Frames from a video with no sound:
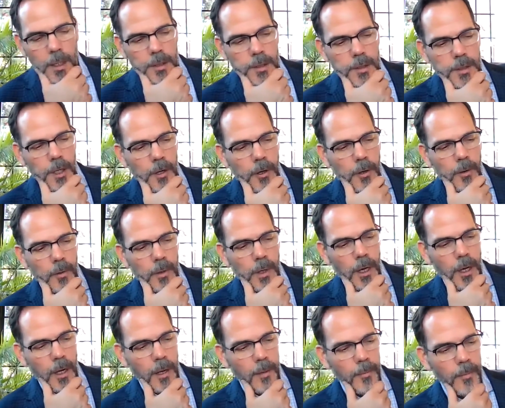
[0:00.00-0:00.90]

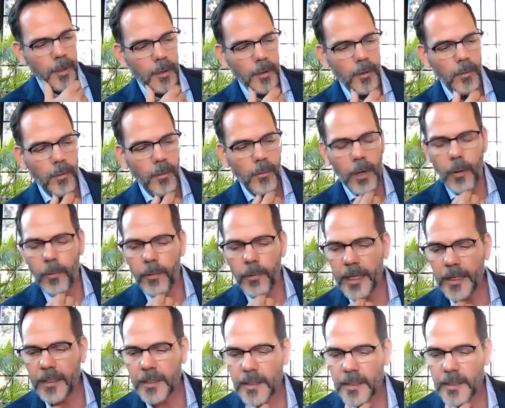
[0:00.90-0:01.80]
So um, what
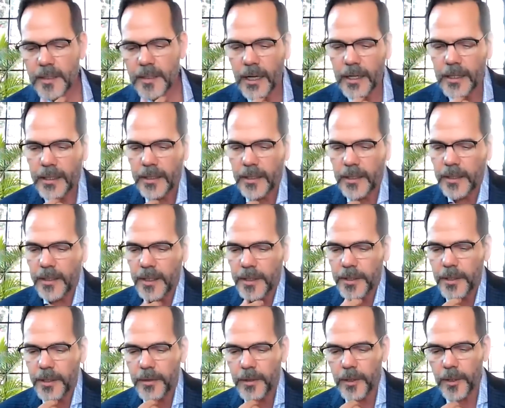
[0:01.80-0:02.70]
we decided in
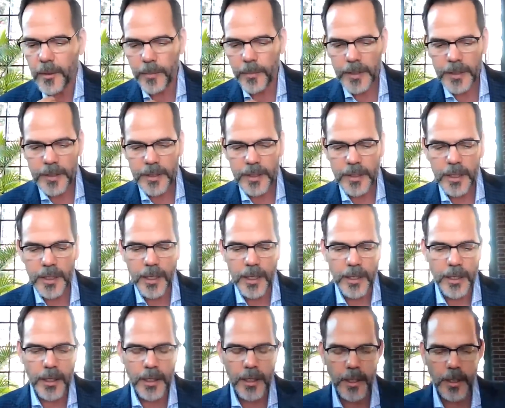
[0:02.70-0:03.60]
this group was
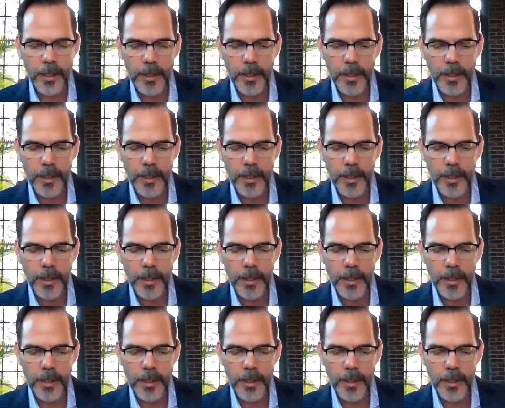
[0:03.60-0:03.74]
to